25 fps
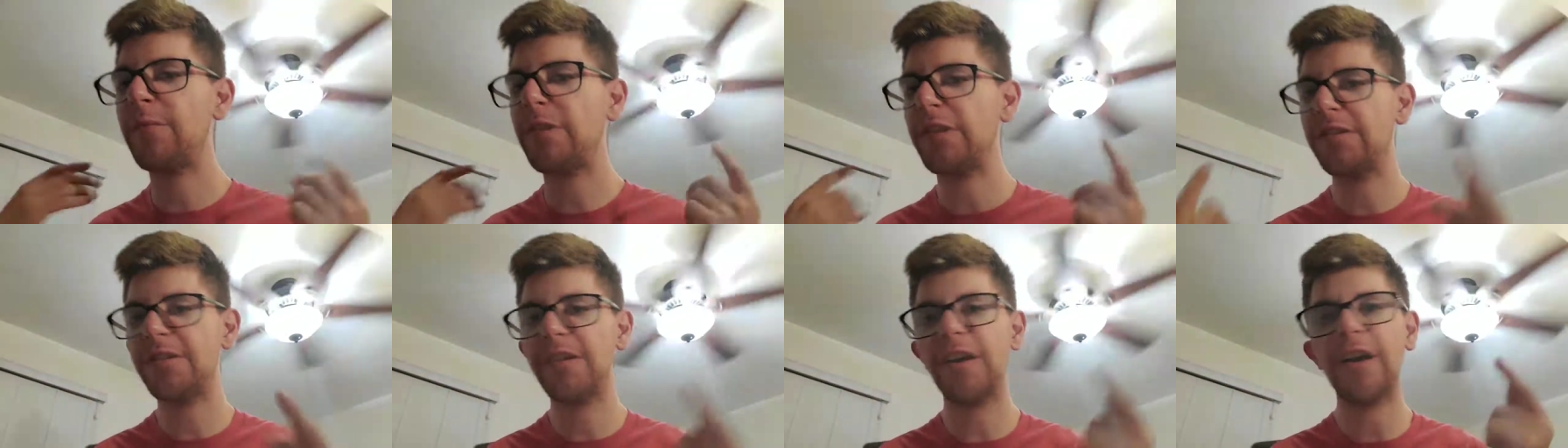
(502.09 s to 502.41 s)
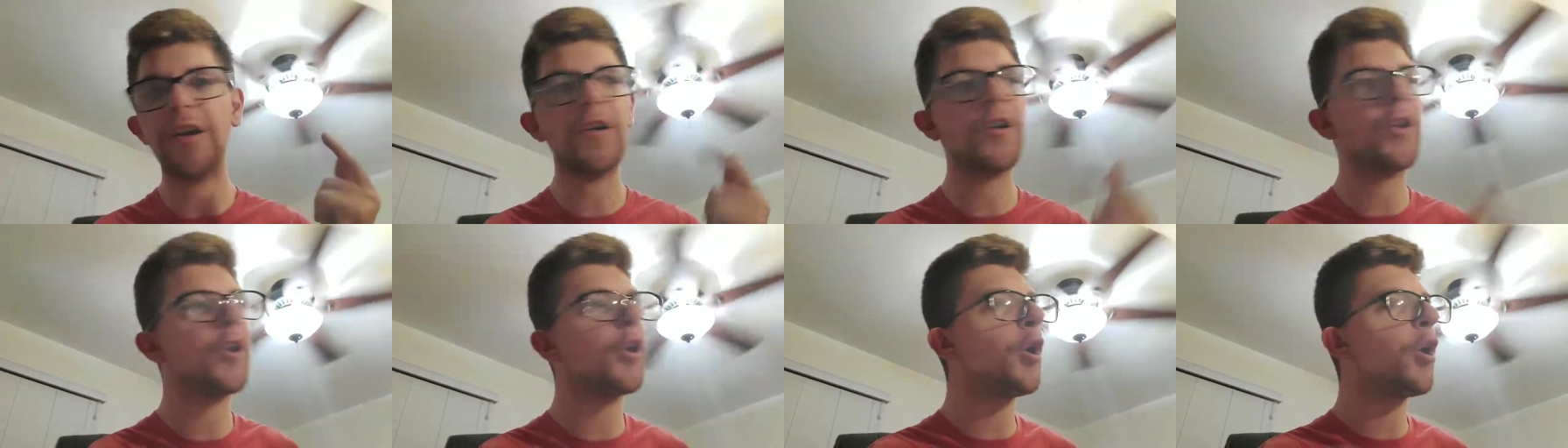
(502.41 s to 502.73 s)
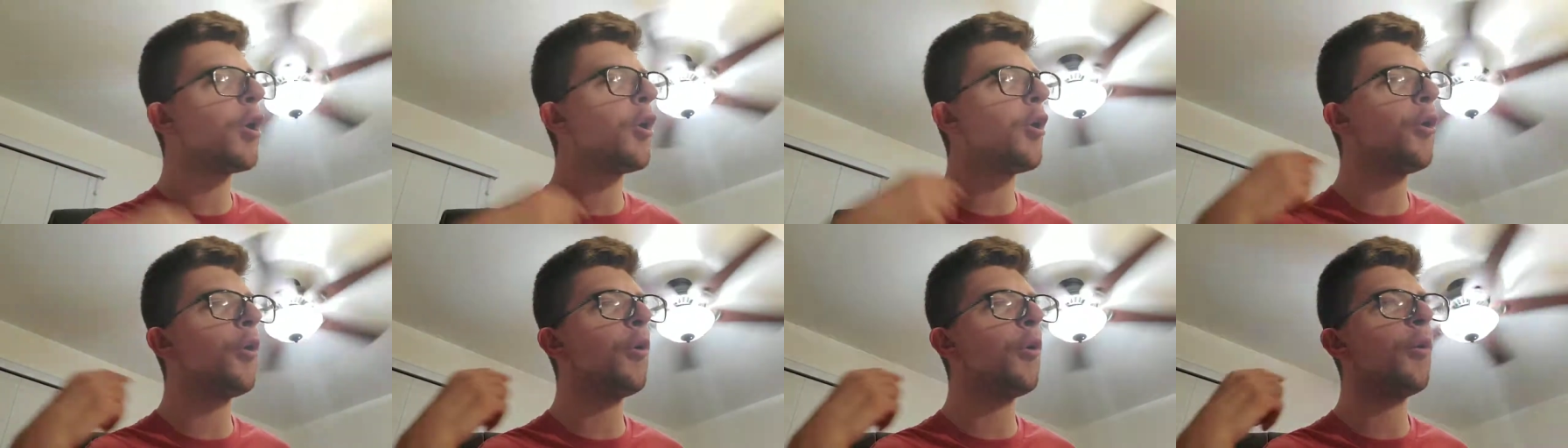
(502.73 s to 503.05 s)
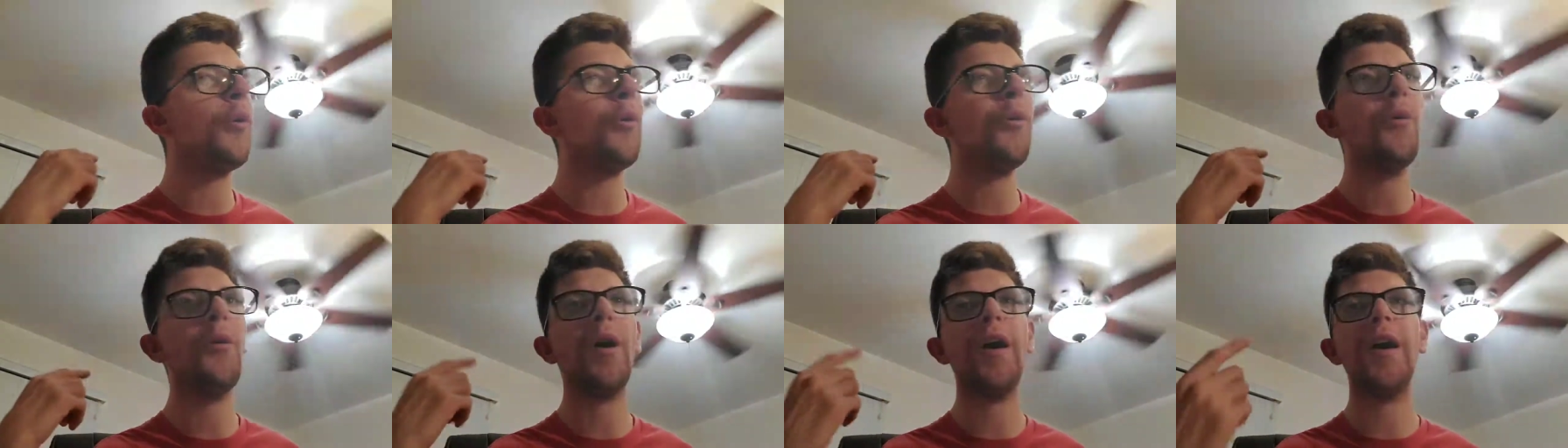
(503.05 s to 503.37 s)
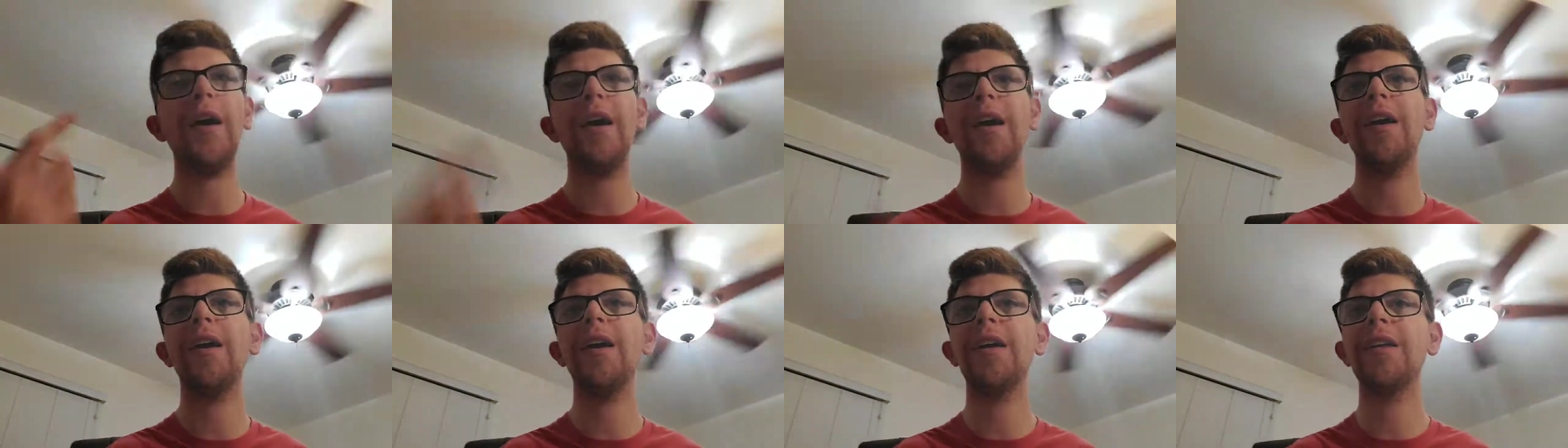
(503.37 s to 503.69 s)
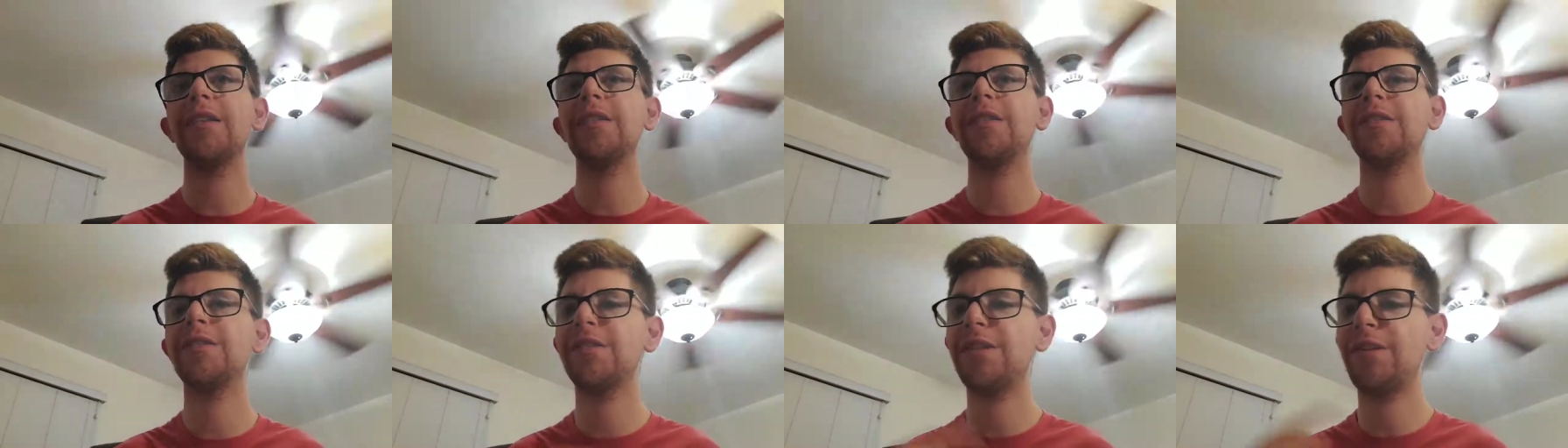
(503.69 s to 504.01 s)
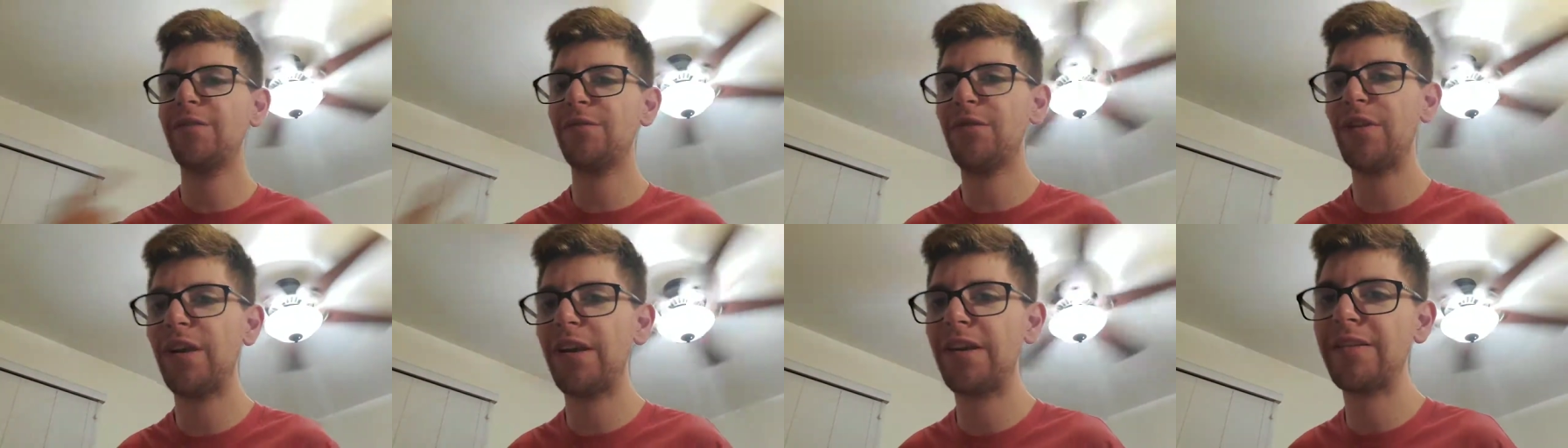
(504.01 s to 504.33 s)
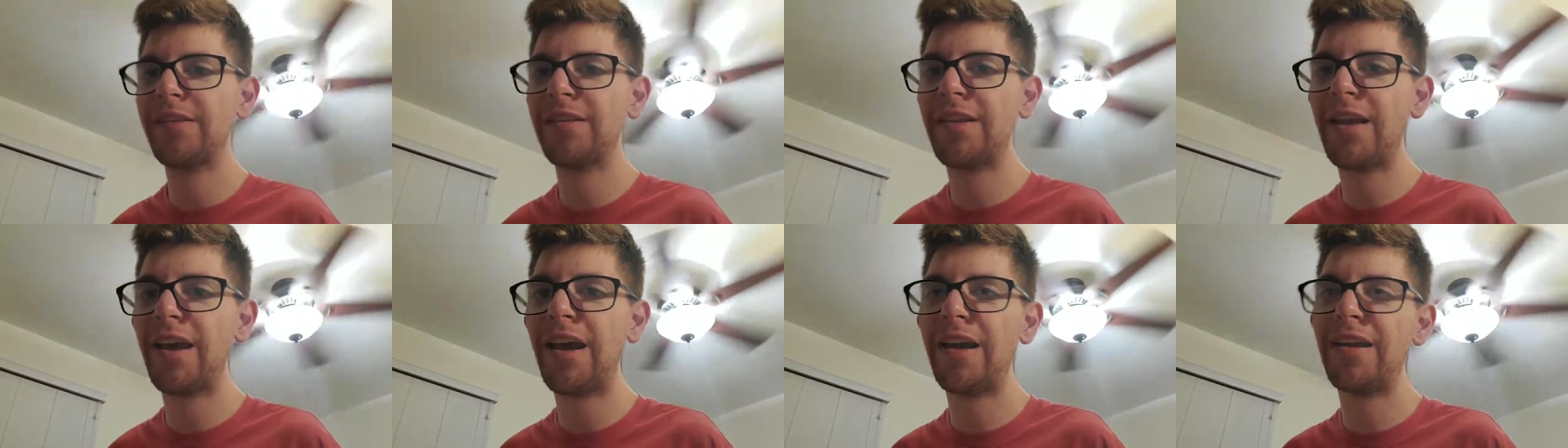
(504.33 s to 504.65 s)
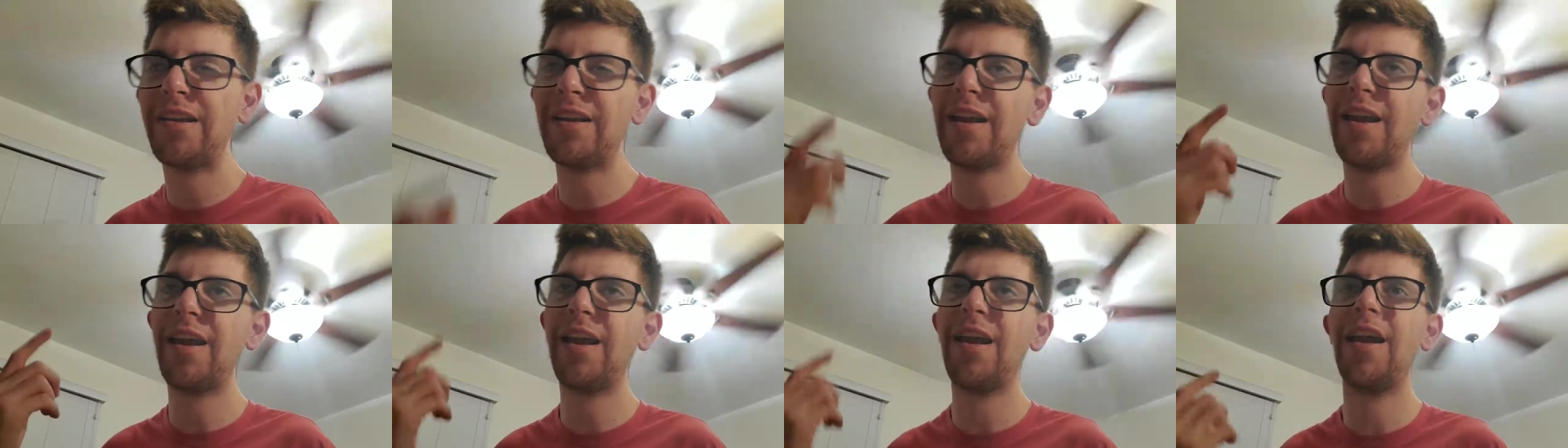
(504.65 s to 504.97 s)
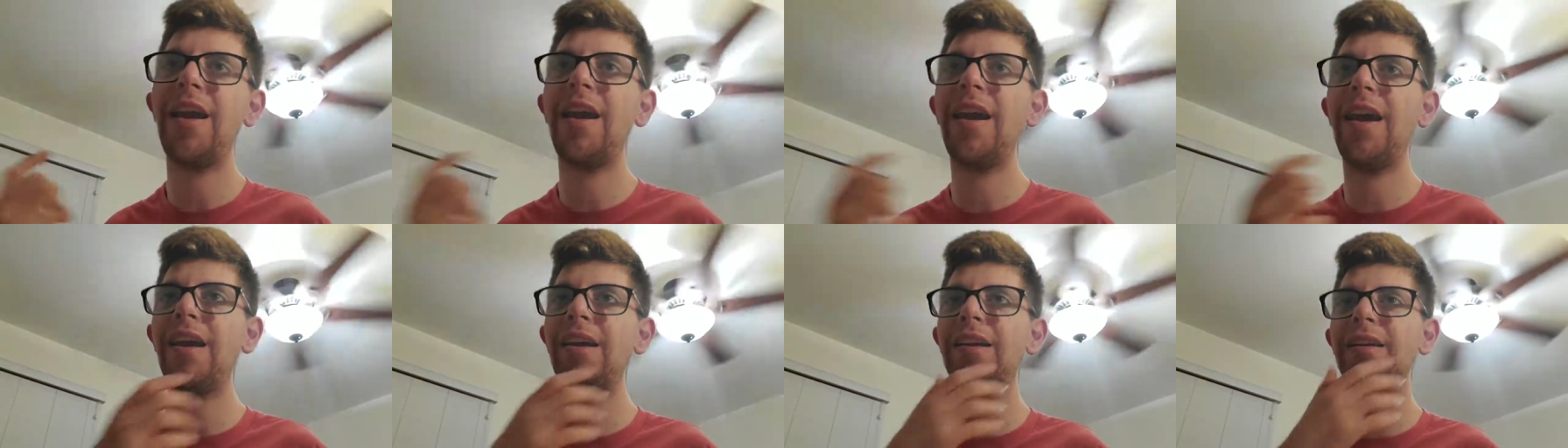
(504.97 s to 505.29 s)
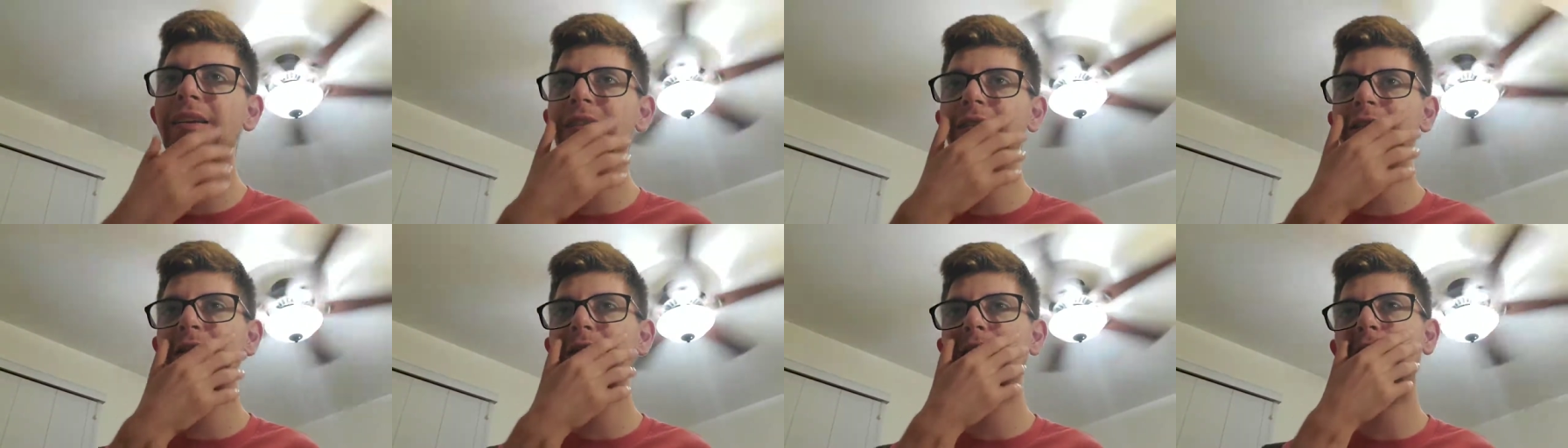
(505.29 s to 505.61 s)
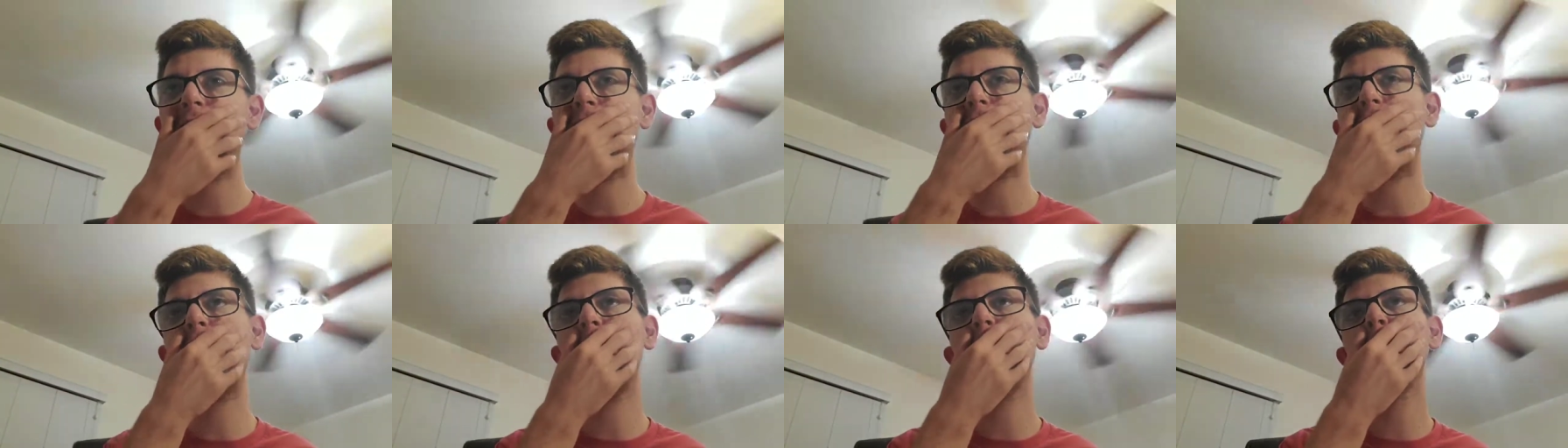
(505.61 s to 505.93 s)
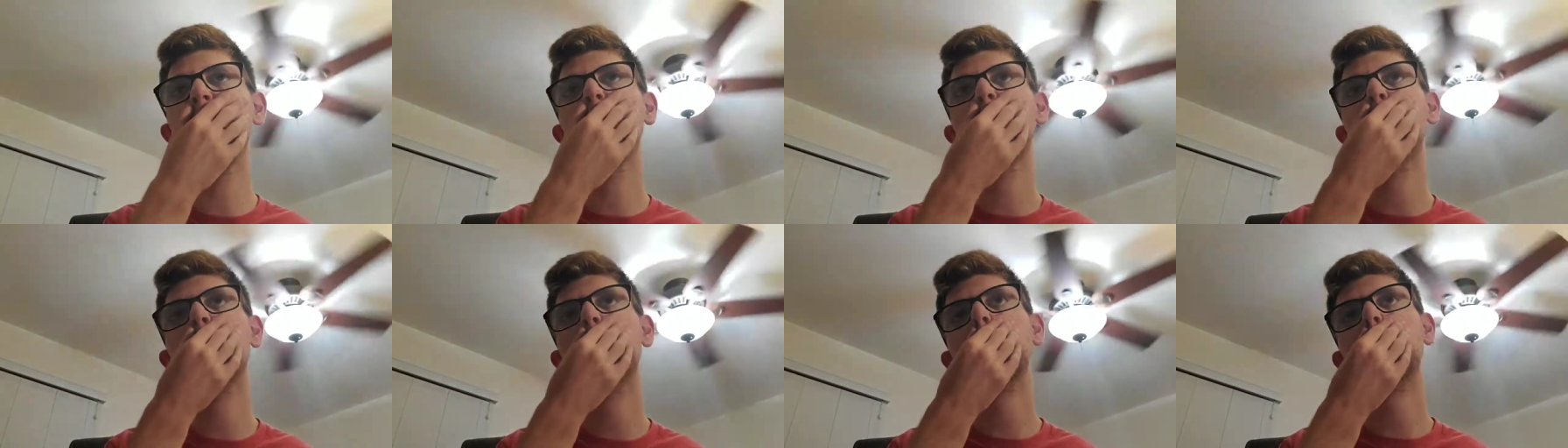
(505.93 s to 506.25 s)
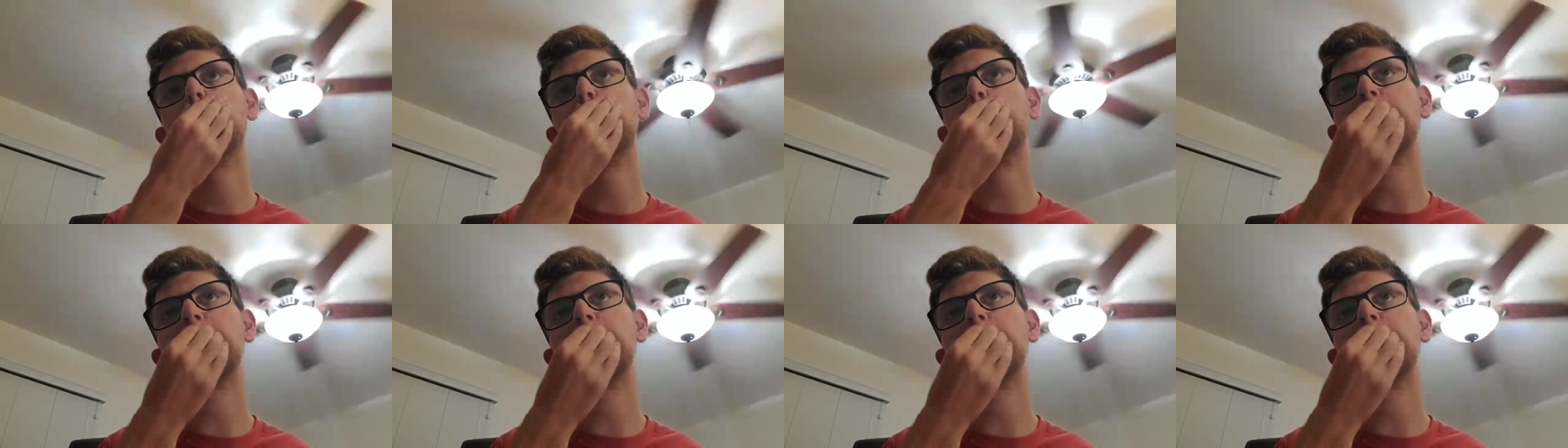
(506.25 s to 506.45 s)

Mysterio and stuff like that and um